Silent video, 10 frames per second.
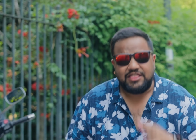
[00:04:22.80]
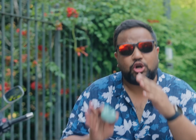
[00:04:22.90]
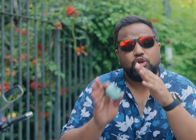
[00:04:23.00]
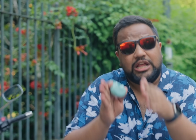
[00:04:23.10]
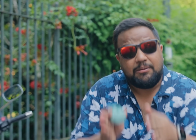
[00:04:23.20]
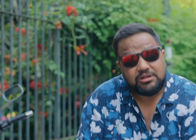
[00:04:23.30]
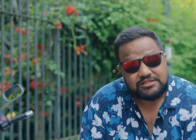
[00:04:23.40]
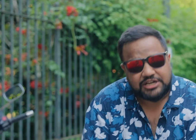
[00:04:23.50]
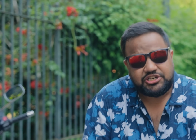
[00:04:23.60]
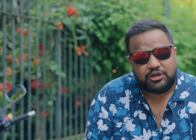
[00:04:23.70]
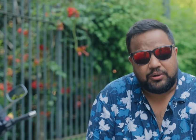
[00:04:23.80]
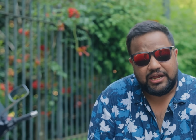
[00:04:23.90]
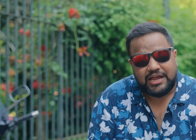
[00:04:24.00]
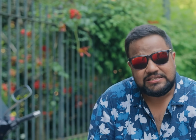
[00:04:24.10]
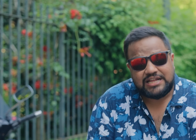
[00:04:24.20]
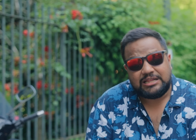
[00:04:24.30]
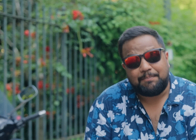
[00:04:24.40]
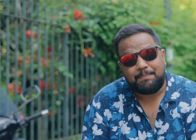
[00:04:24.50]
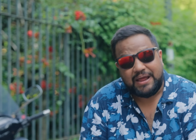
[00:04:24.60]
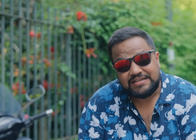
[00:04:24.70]
And the good thing about such a tuning is that the
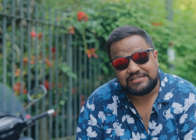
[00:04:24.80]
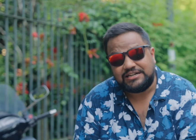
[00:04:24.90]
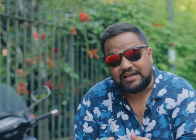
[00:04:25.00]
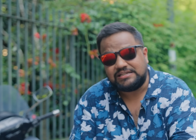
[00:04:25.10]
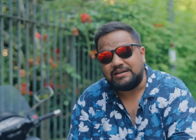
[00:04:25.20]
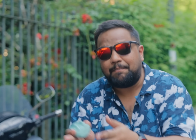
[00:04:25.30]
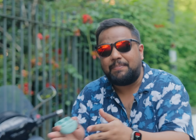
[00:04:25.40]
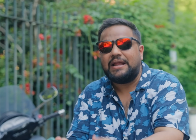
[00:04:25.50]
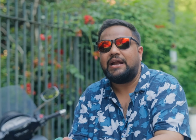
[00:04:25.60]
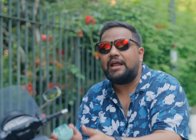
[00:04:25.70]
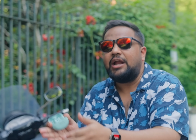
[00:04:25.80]
bass doesn't bleed